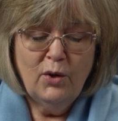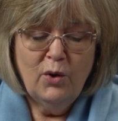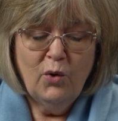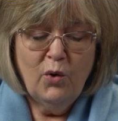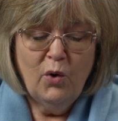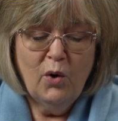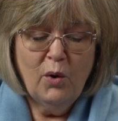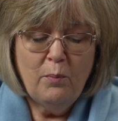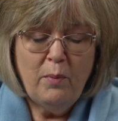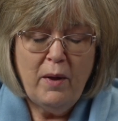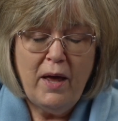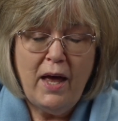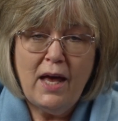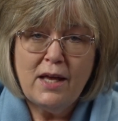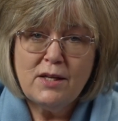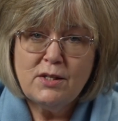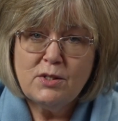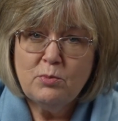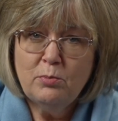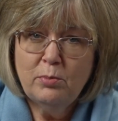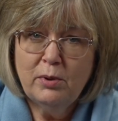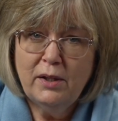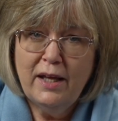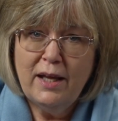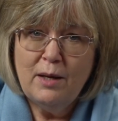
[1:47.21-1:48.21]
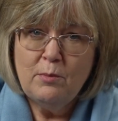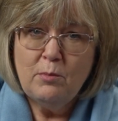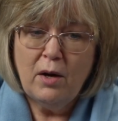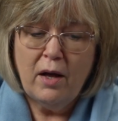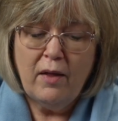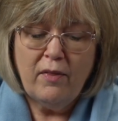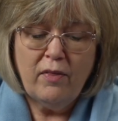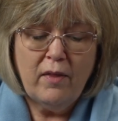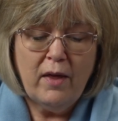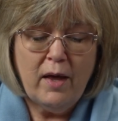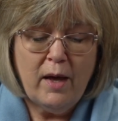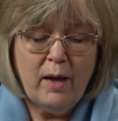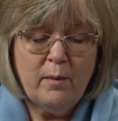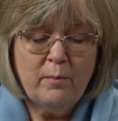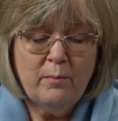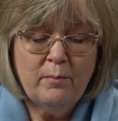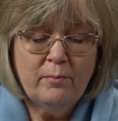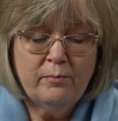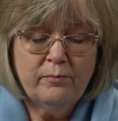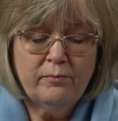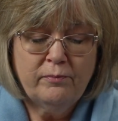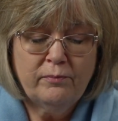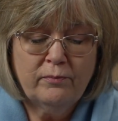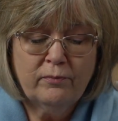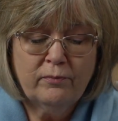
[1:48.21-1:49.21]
or pass blame on them.